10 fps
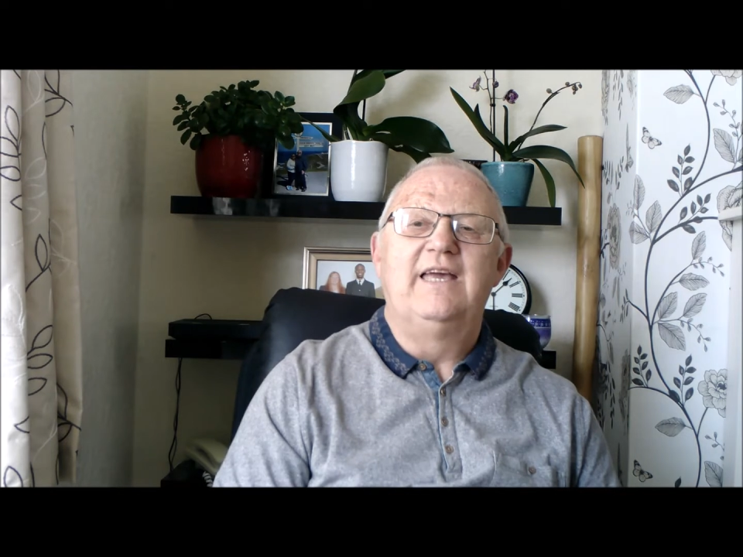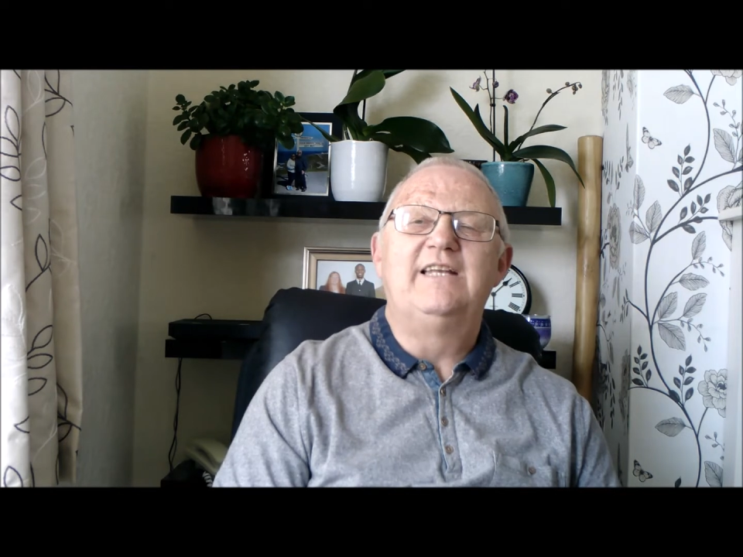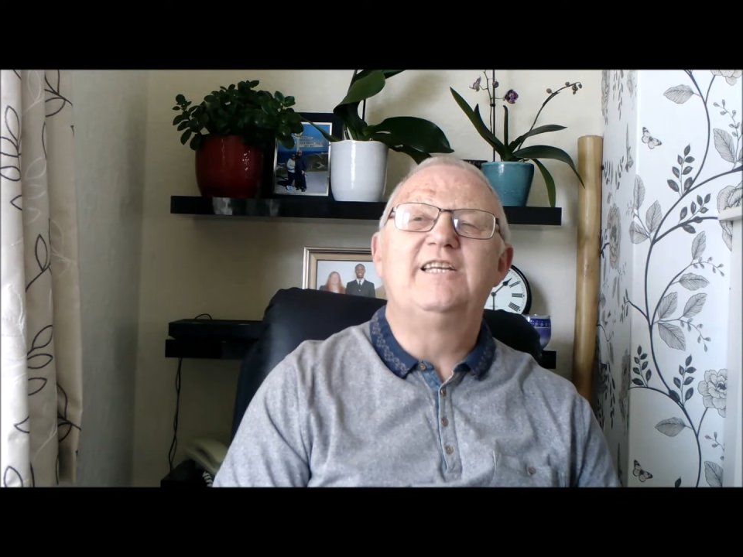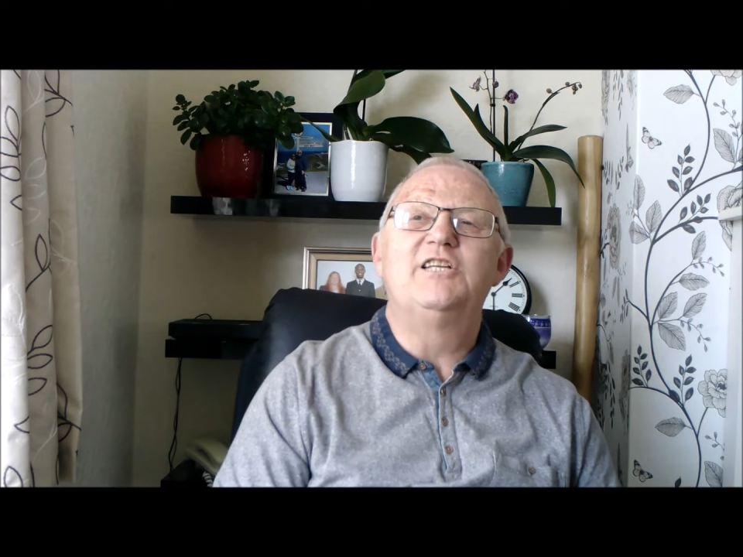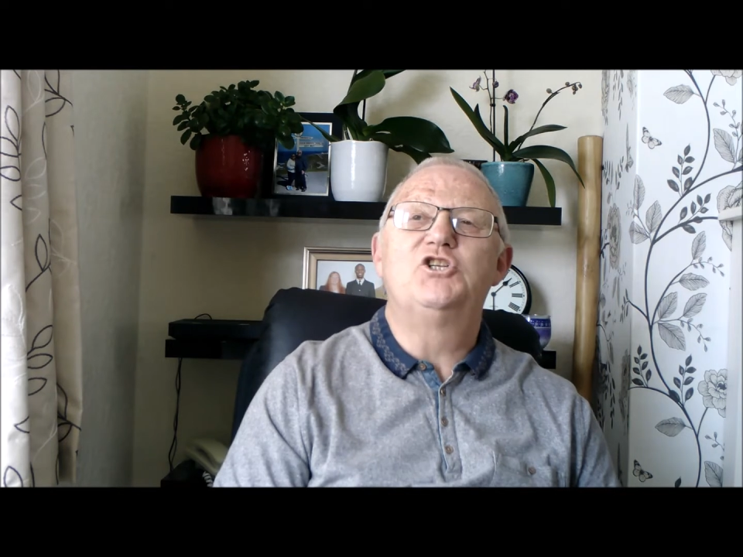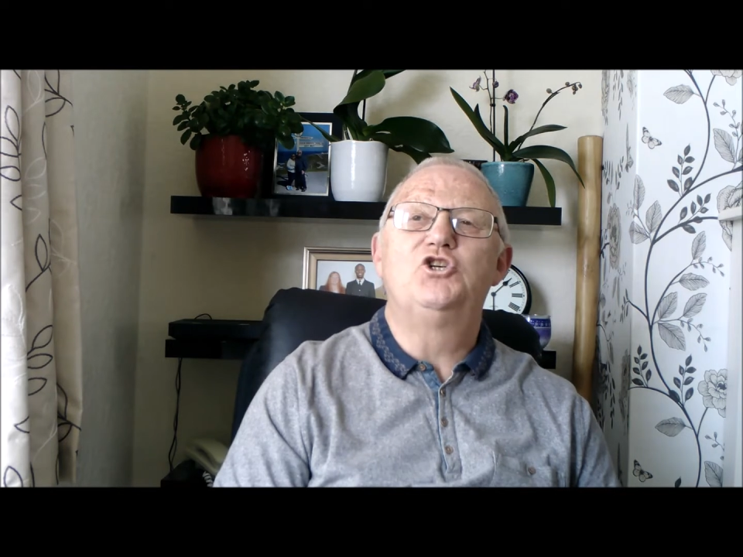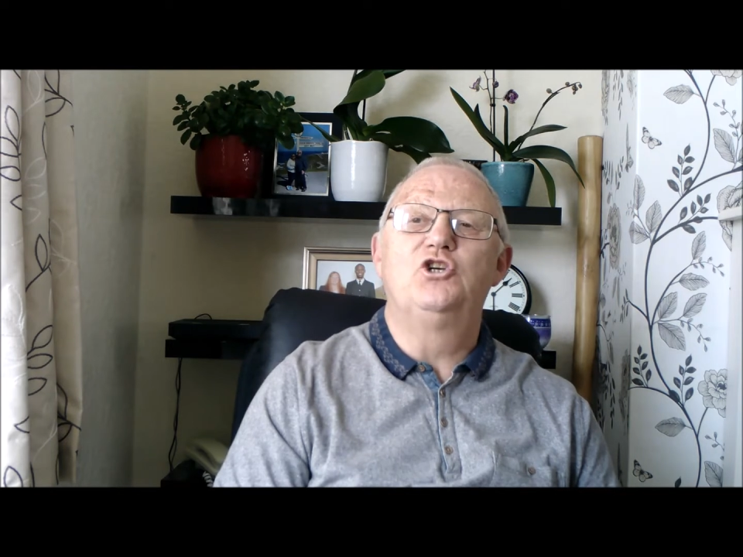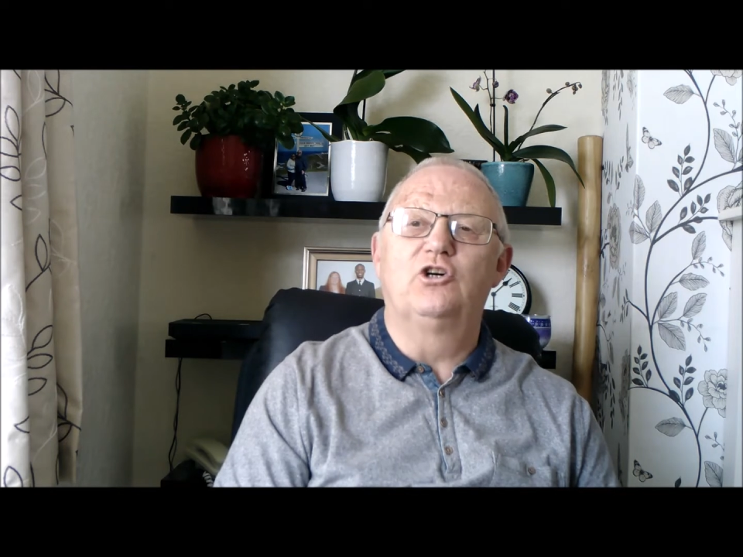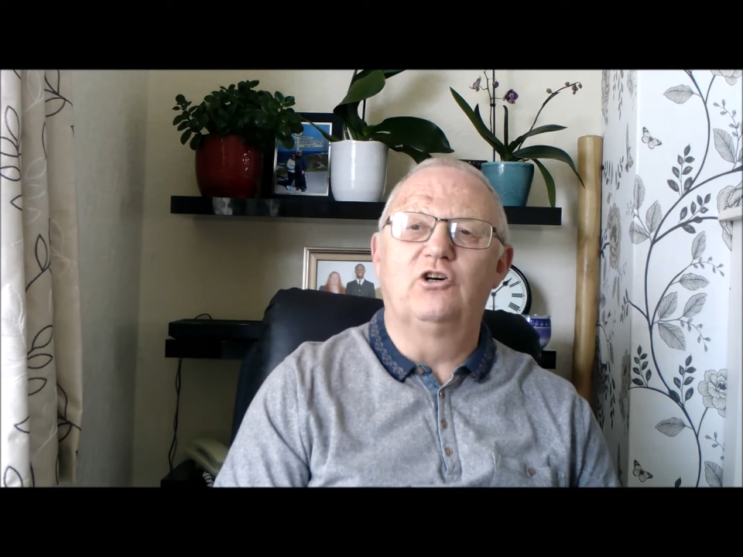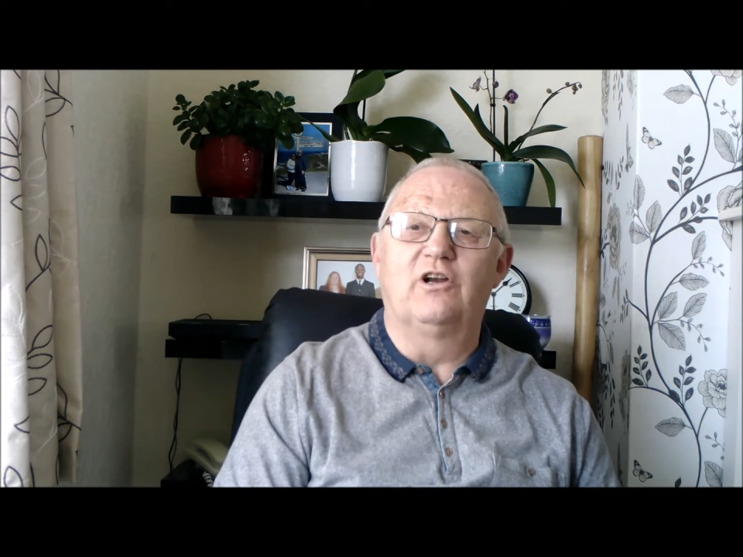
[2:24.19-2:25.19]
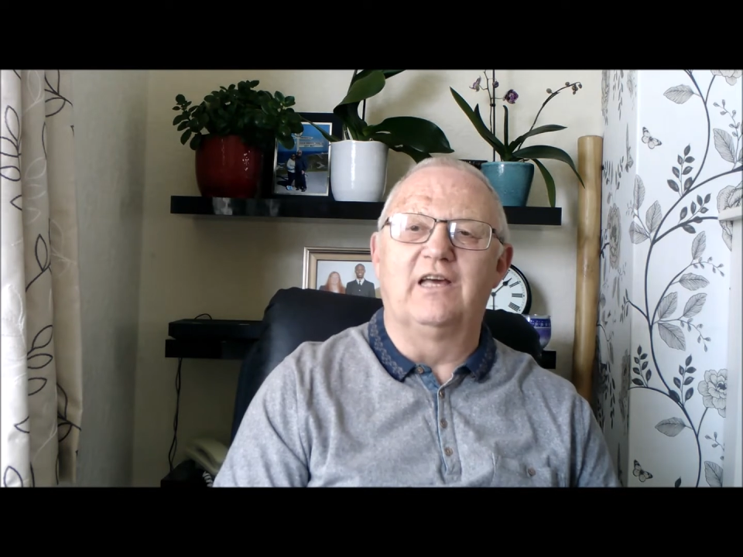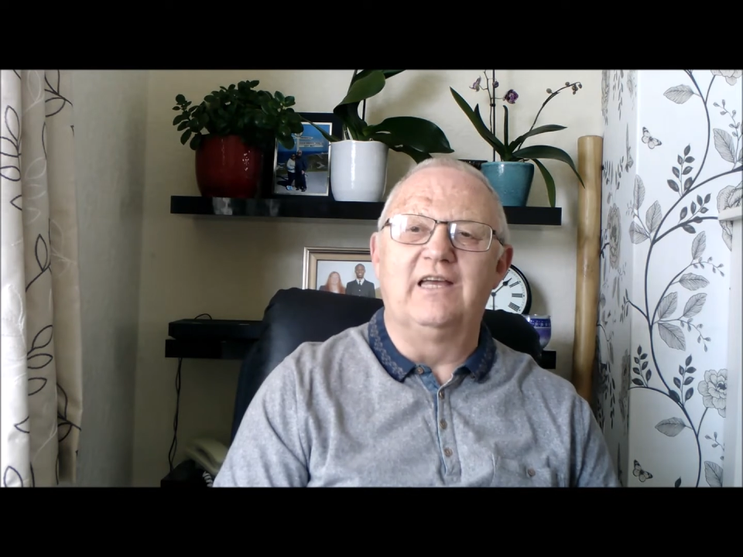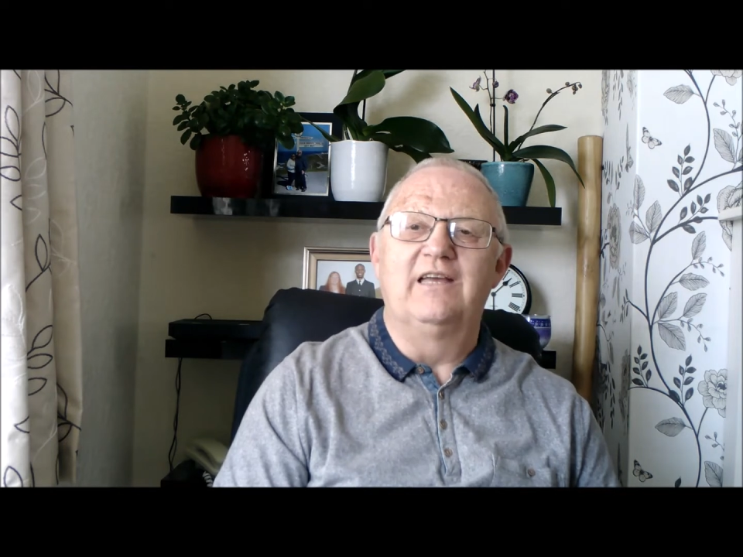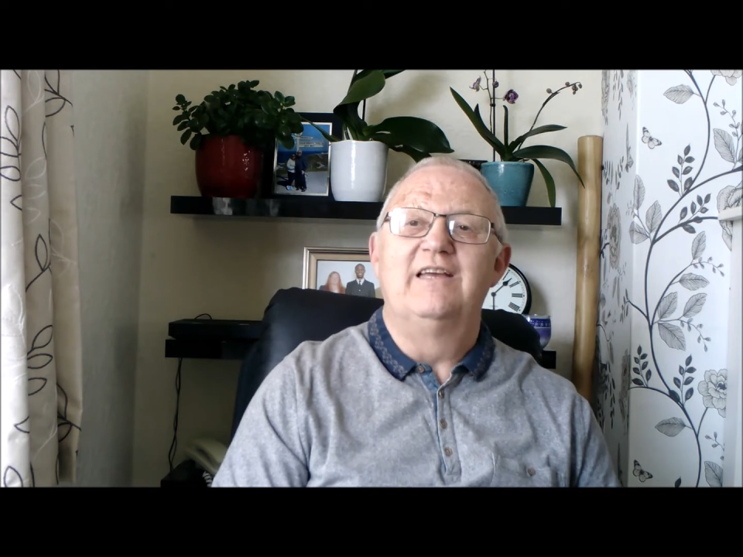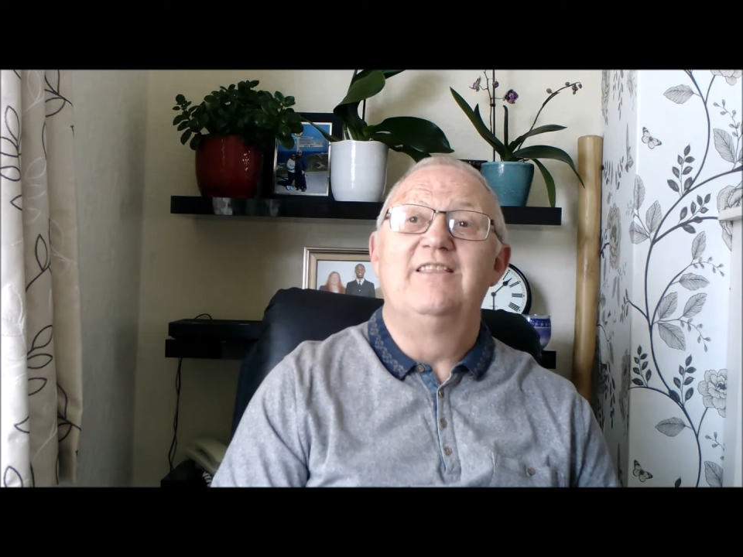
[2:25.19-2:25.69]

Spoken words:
It is surely